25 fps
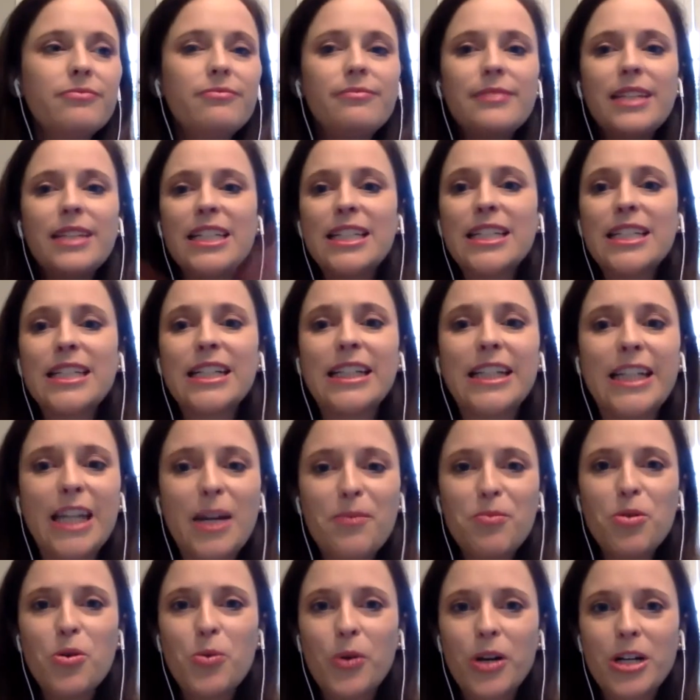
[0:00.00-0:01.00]
to clean
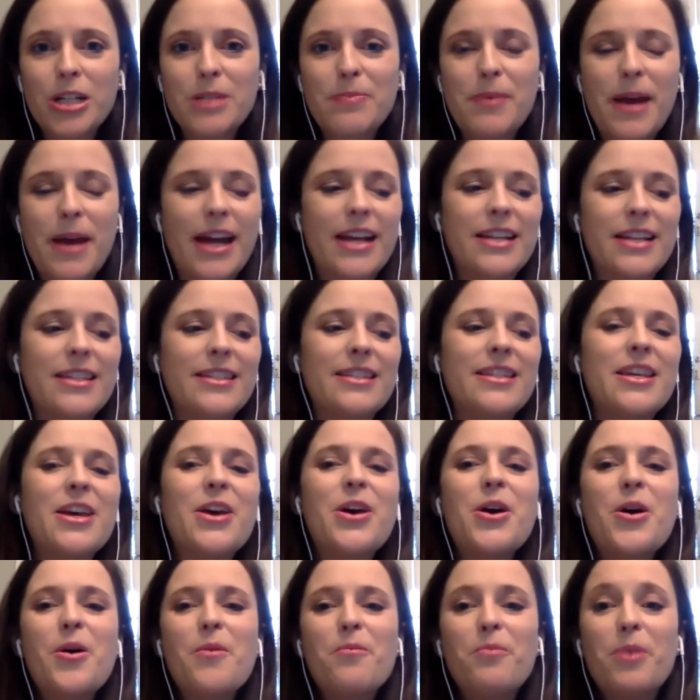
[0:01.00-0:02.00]
up your workspace,
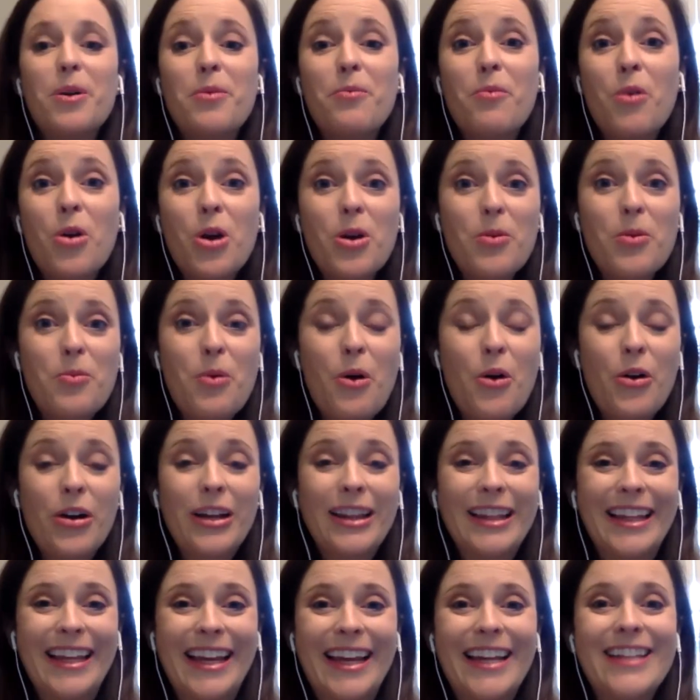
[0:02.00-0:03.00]
but more
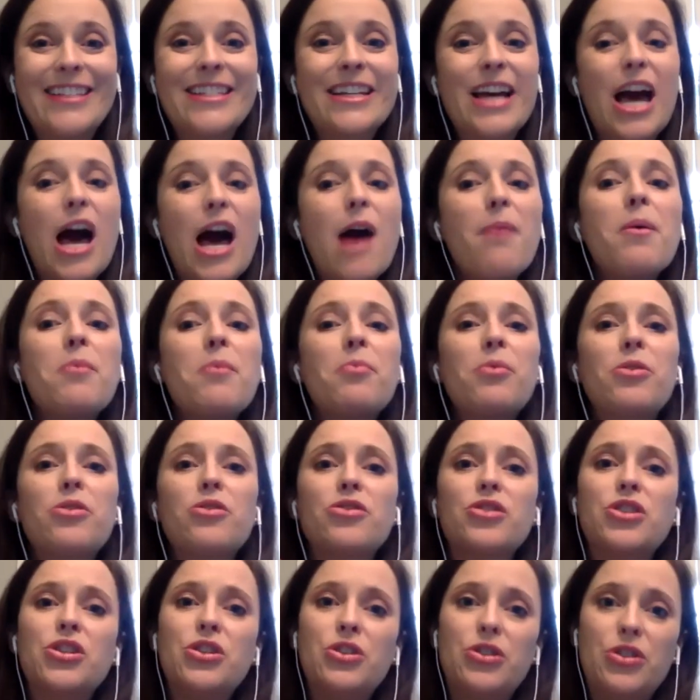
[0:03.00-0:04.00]
importantly, to come up with your
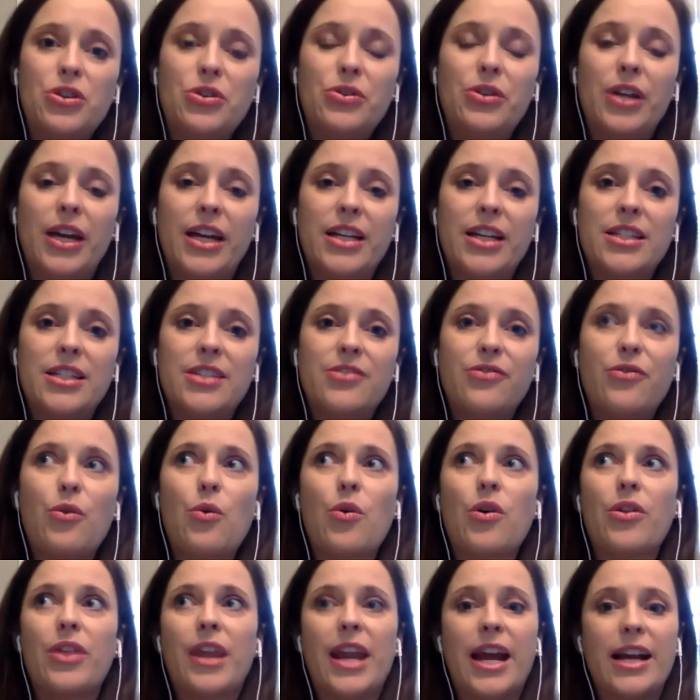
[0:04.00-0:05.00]
to-do list
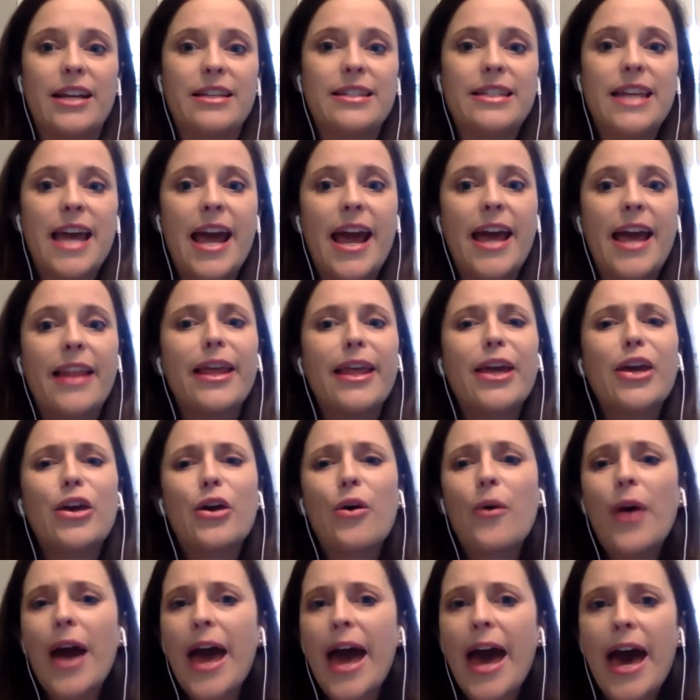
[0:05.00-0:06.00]
for the next day. Like,
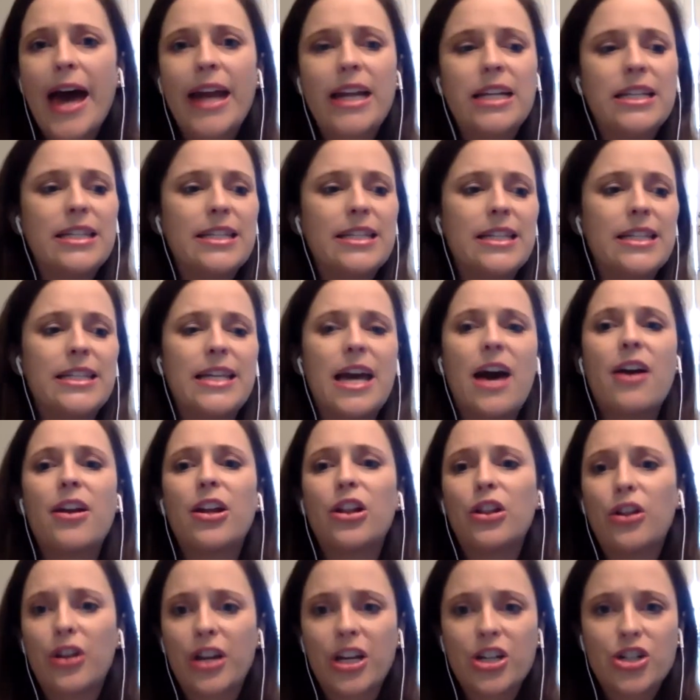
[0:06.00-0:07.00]
go ahead and sit down and
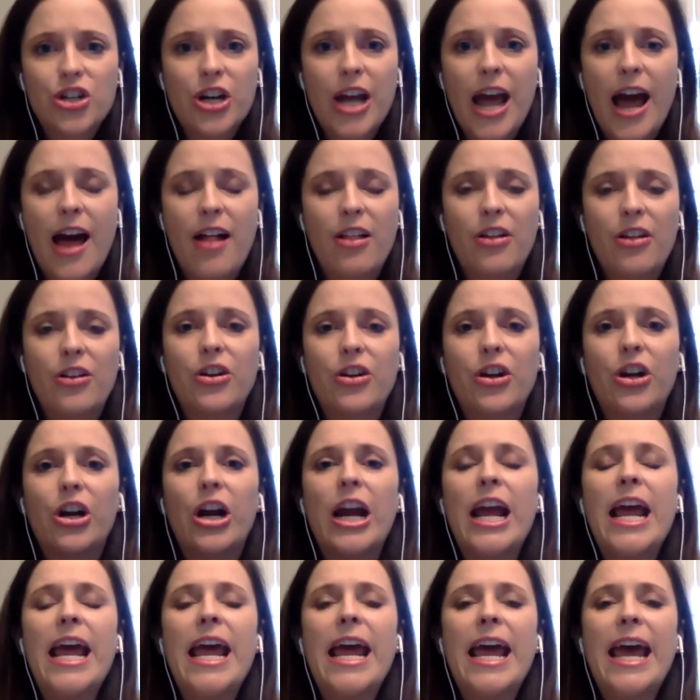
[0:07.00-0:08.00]
look at your calendar.
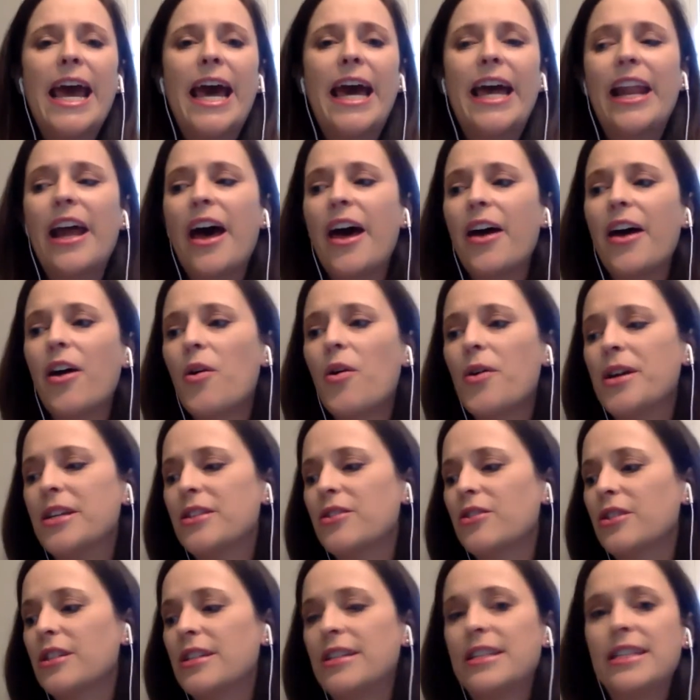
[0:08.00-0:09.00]
And I always
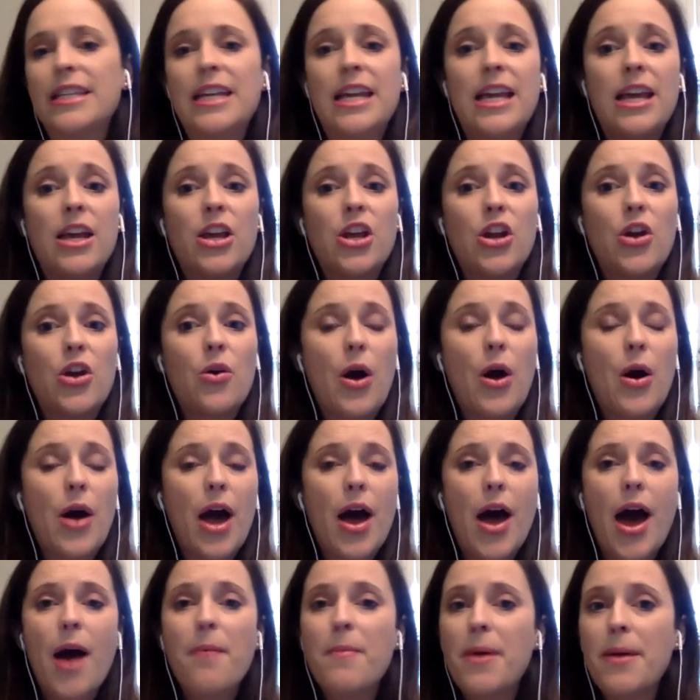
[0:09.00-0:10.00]
look to see,
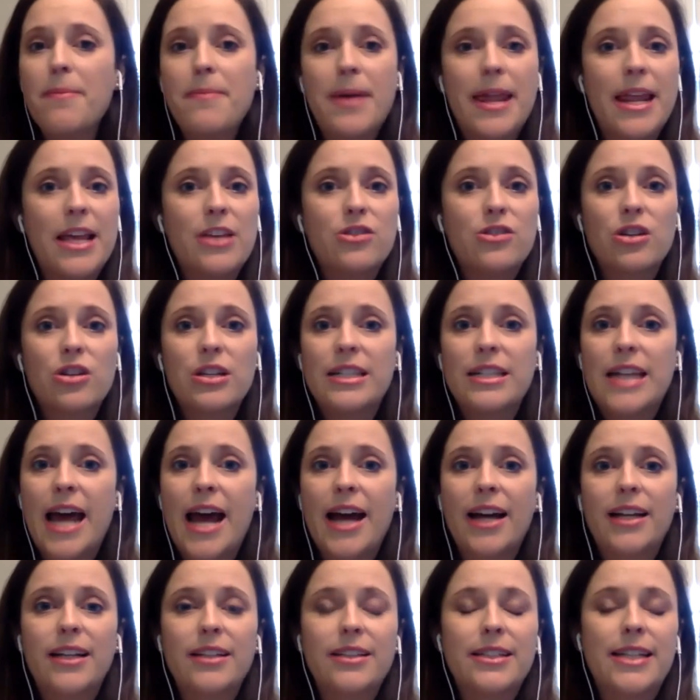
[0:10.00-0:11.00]
how my meetings are stacked
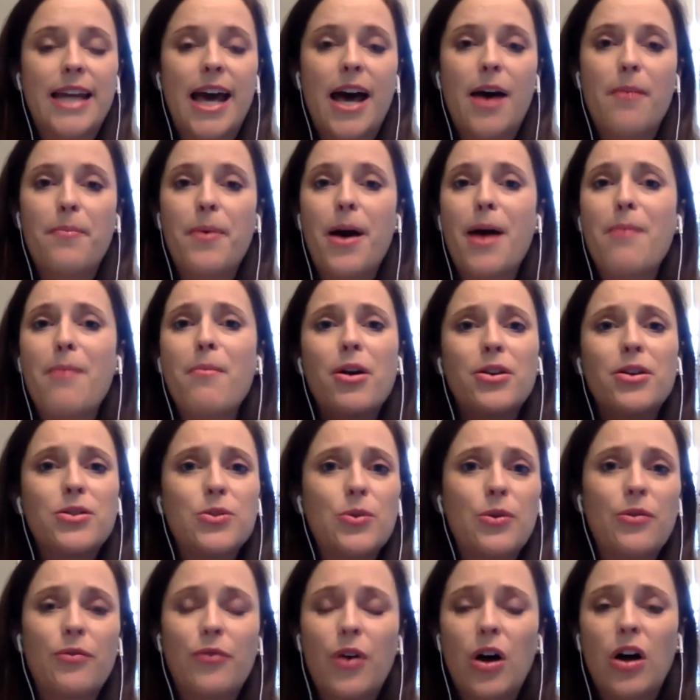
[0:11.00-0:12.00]
up. I'm also
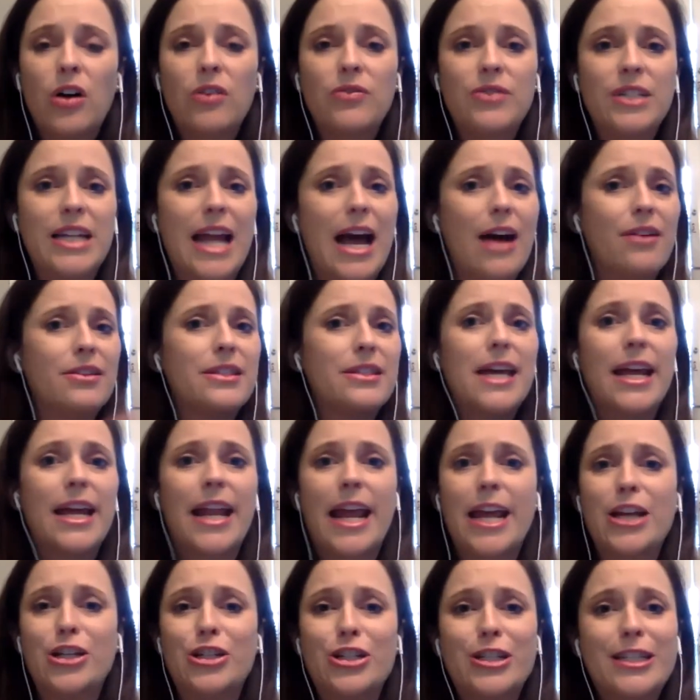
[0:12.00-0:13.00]
involved in outside
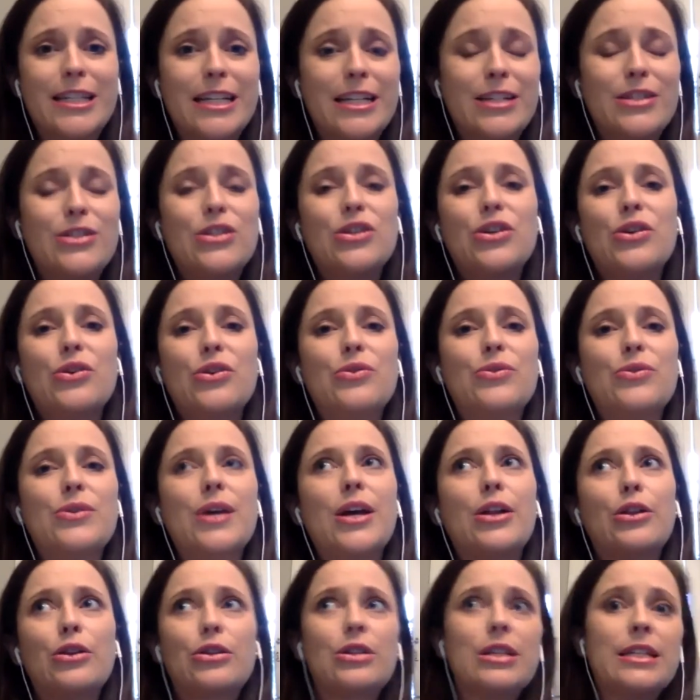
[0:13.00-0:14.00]
agencies too. So I
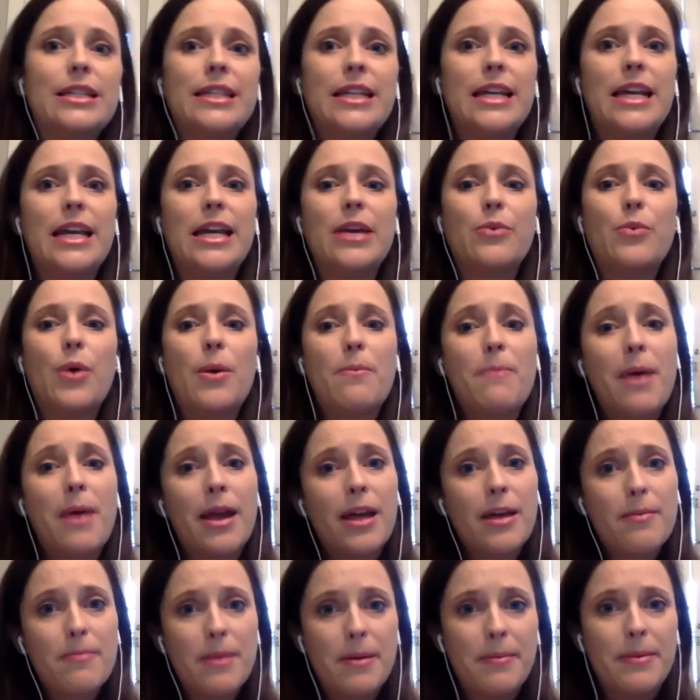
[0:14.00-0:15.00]
look to see what my
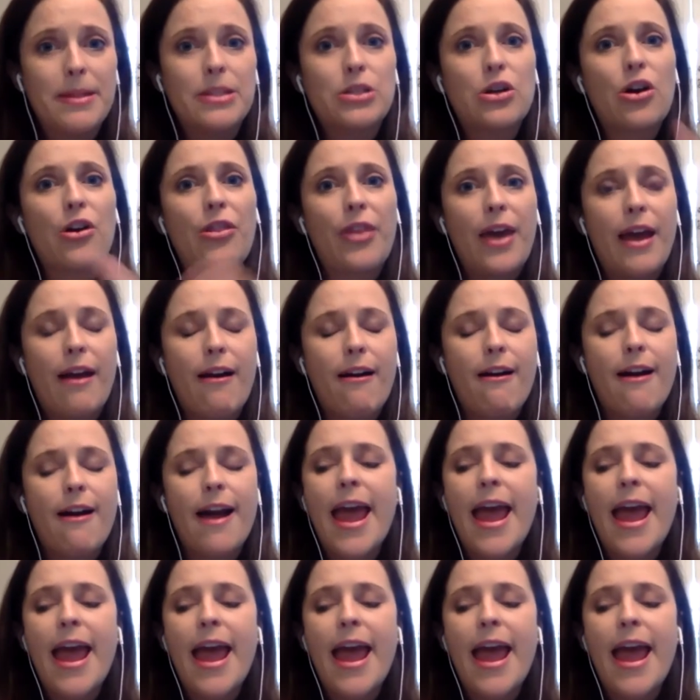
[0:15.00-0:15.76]
commitments are there.